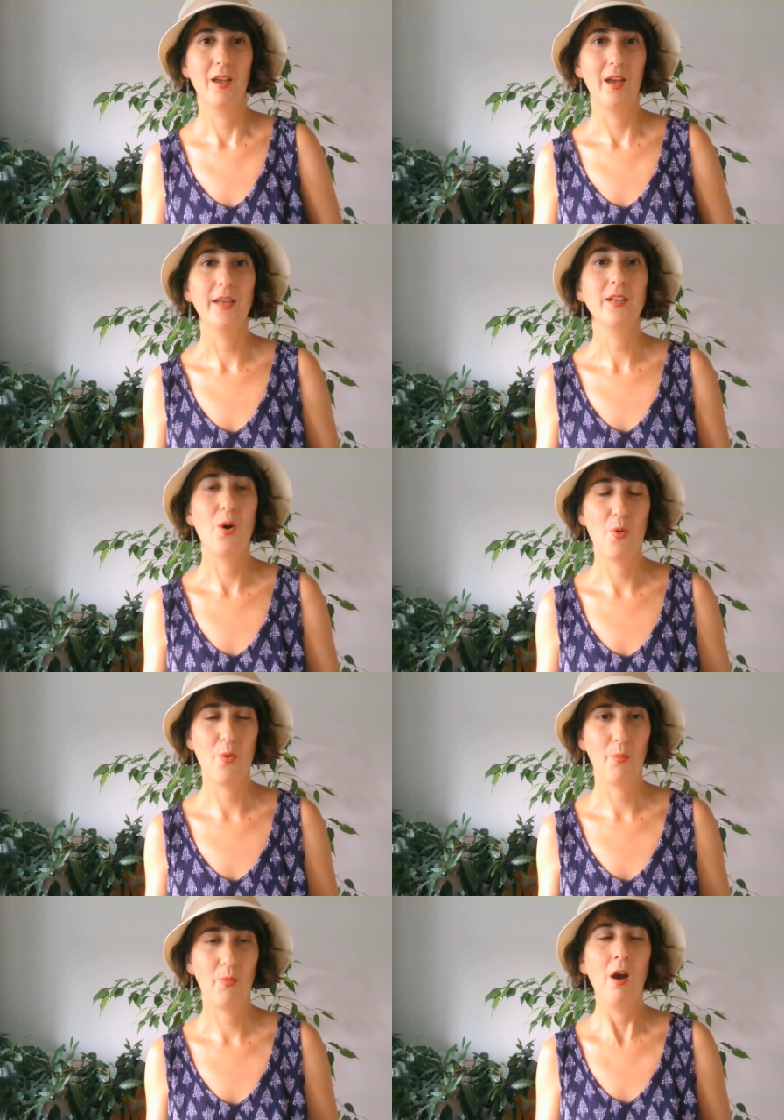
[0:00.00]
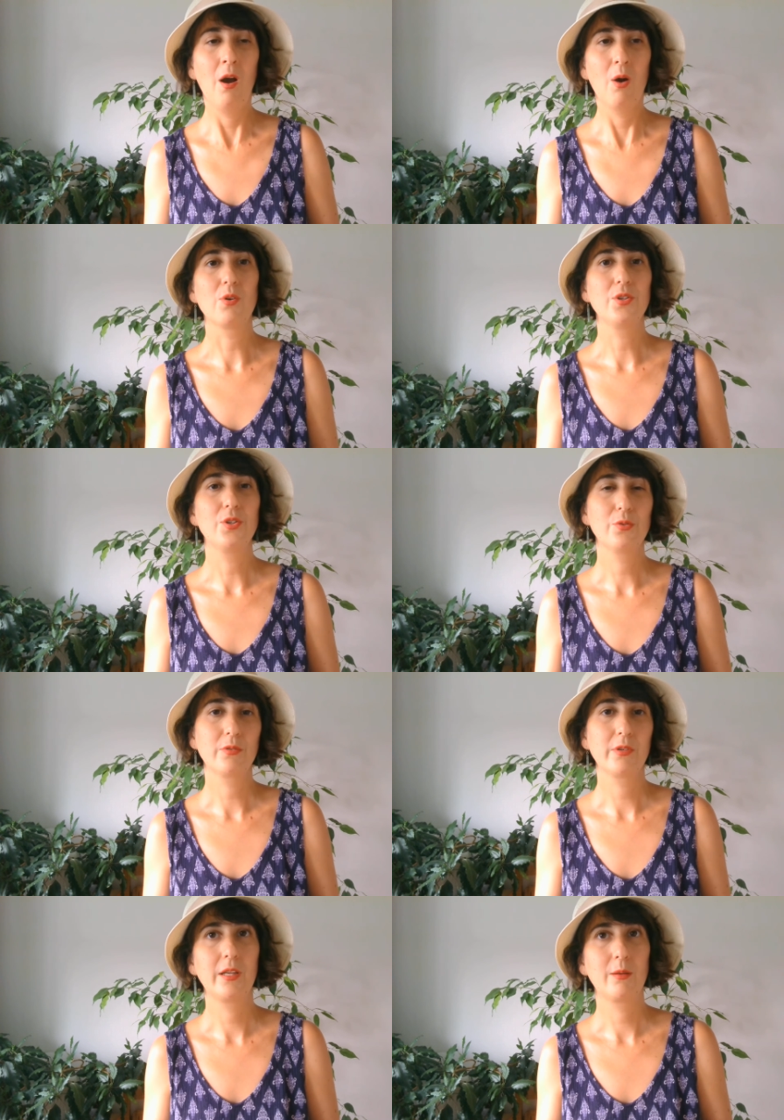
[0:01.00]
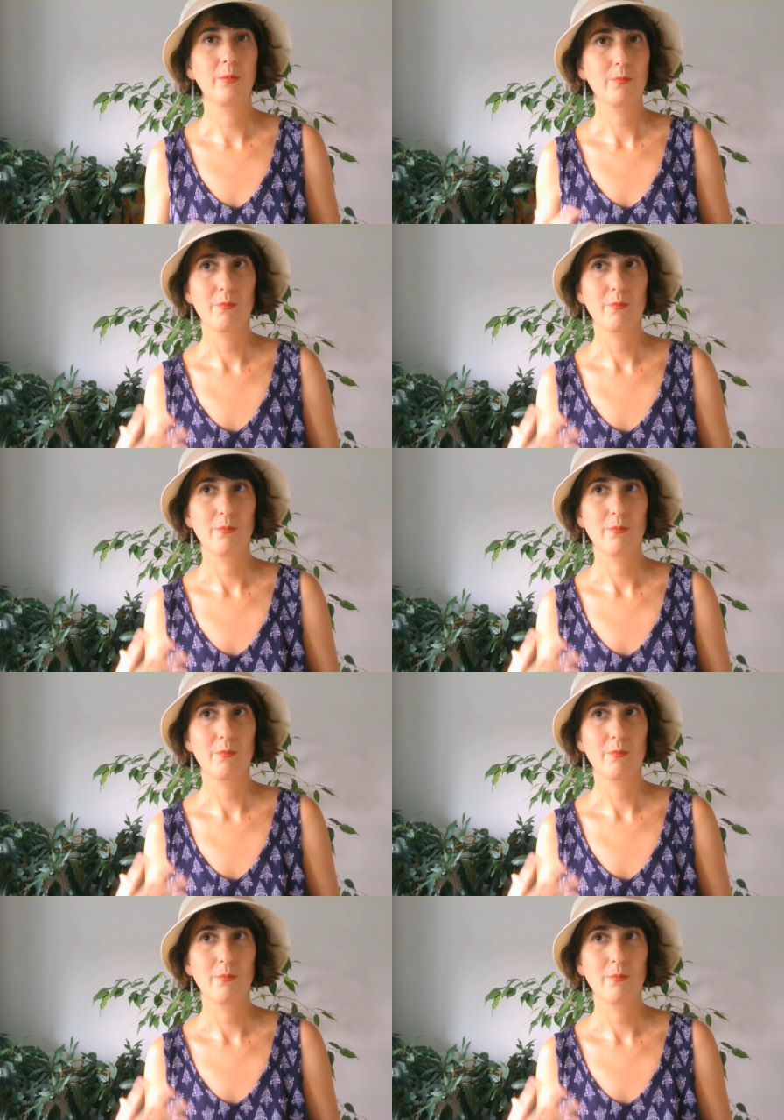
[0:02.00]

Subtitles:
at home or during